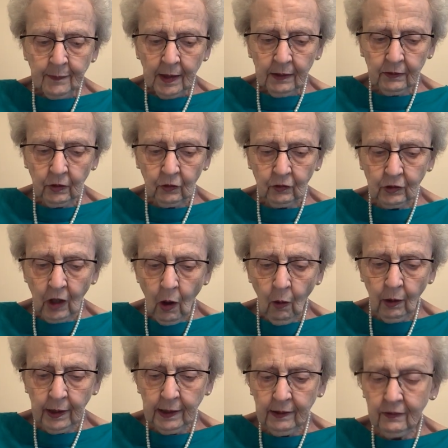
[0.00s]
So
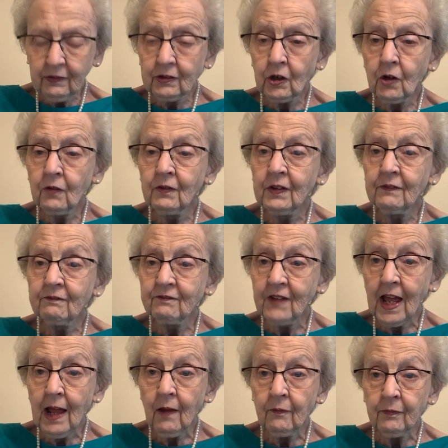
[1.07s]
Saul and his servant
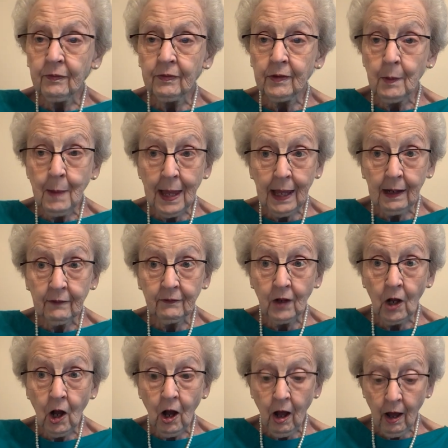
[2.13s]
found the man of
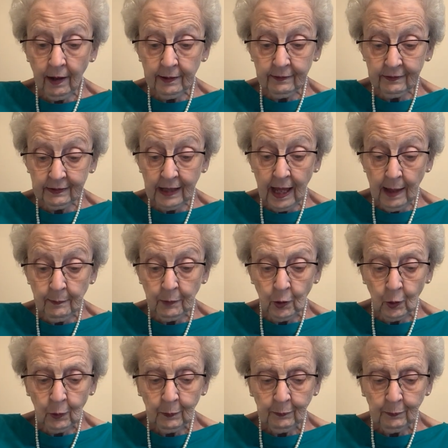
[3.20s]
God, Samuel.